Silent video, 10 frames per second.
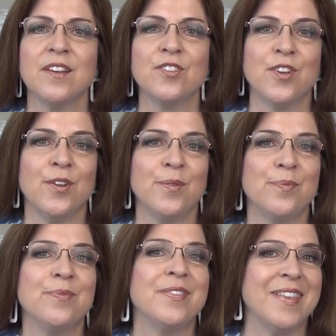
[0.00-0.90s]
So
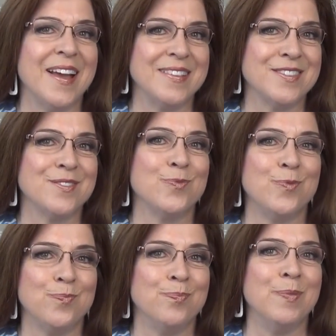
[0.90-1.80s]
that's
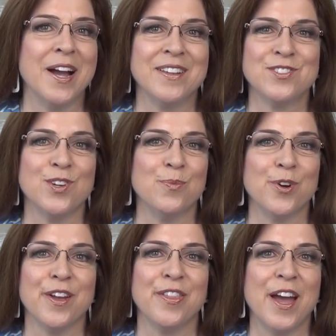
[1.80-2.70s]
my
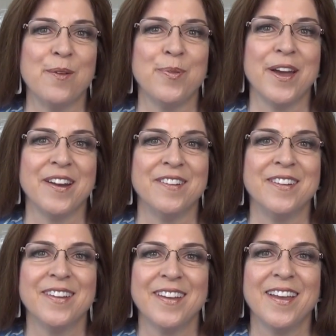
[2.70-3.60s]
summary of that
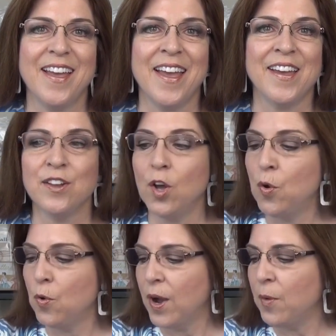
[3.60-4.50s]
pattern. And
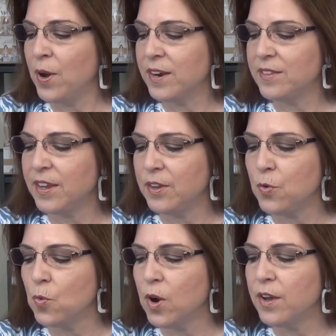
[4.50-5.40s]
oh, I want to tell you
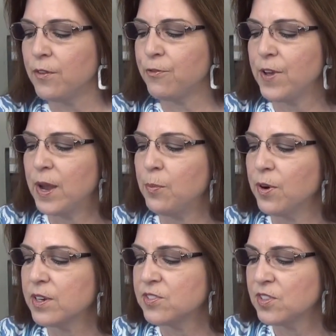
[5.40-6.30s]
what
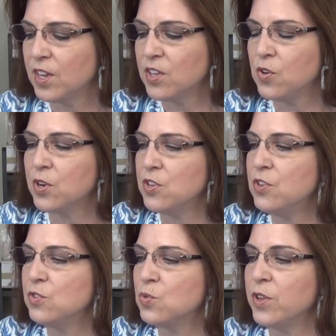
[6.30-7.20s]
fabrics you can
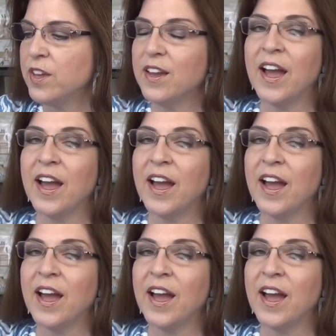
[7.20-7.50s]
use with it.